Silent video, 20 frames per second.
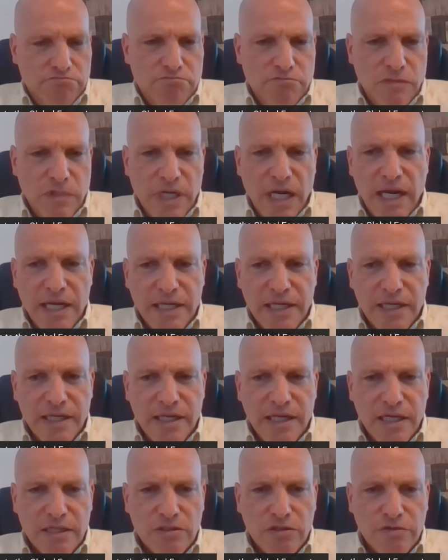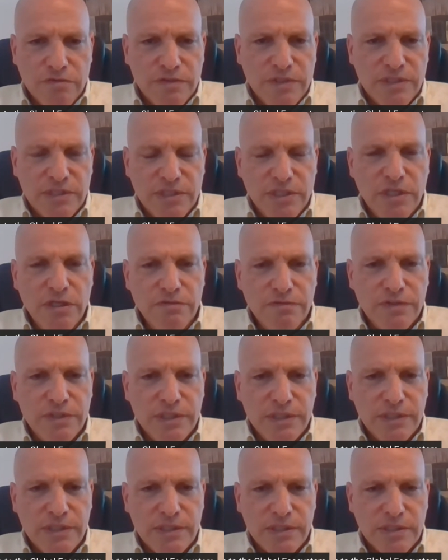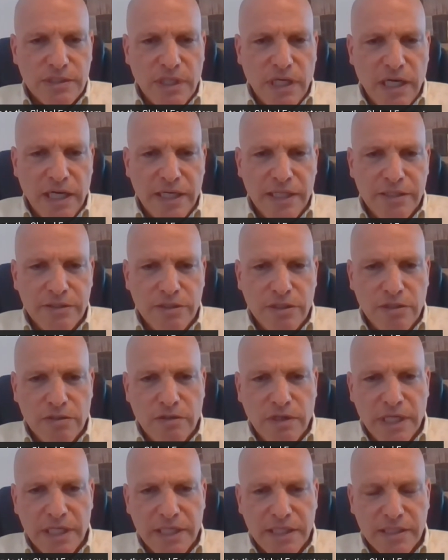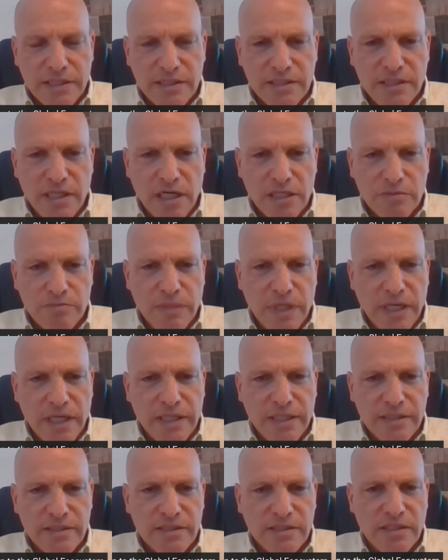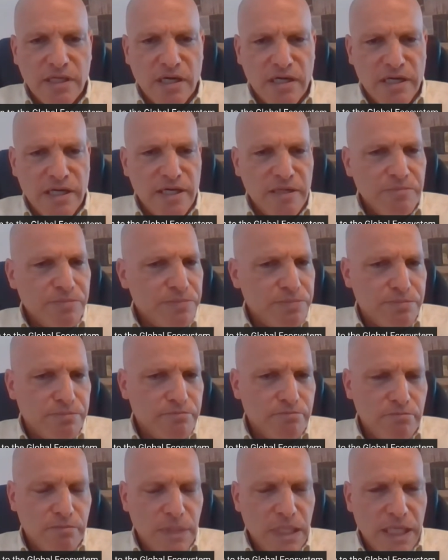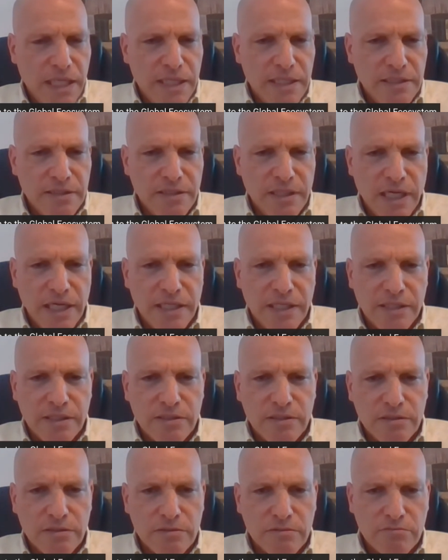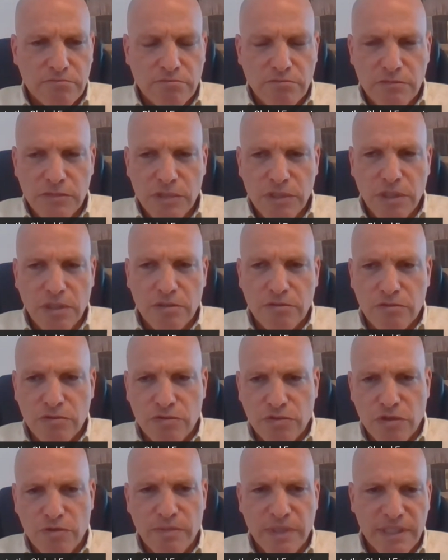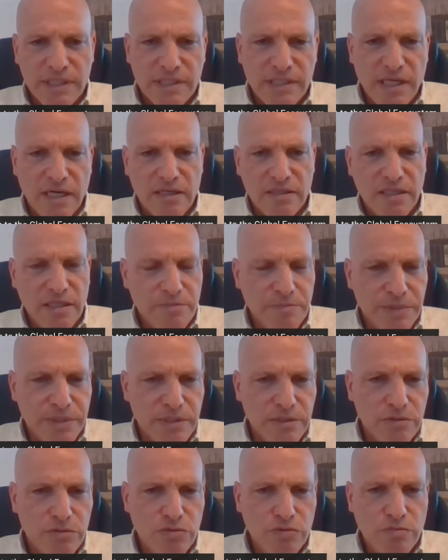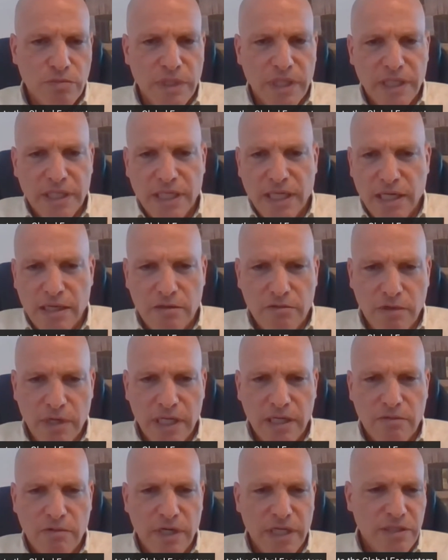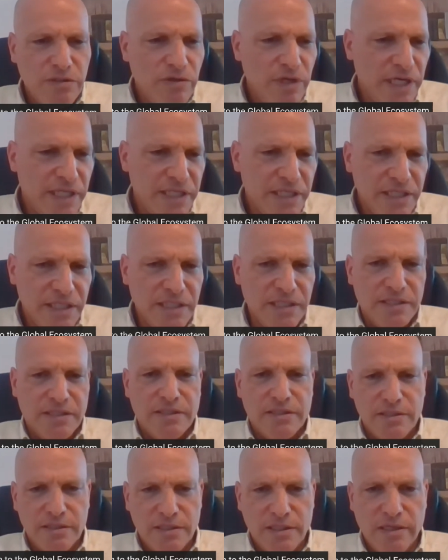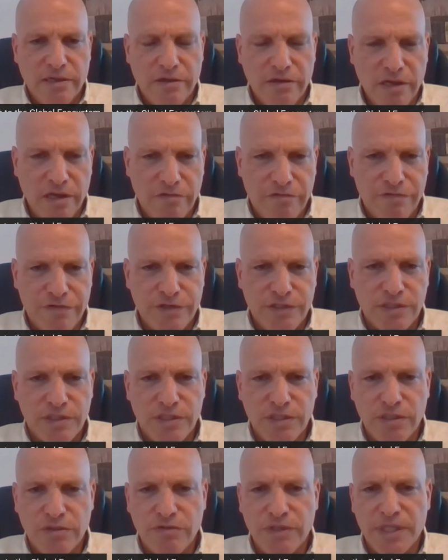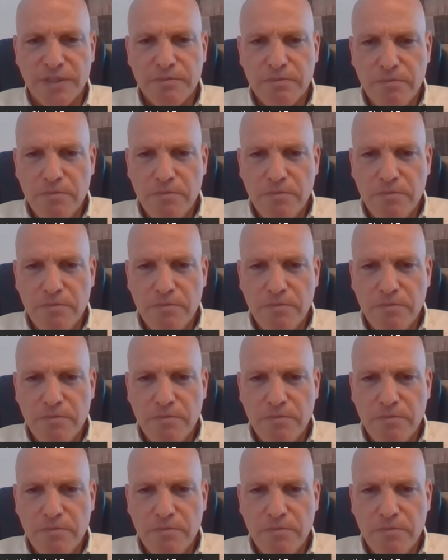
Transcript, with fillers: when I can get off the service I you know I can start my startup and I can you know grow my startup and do money why why do I need a first degree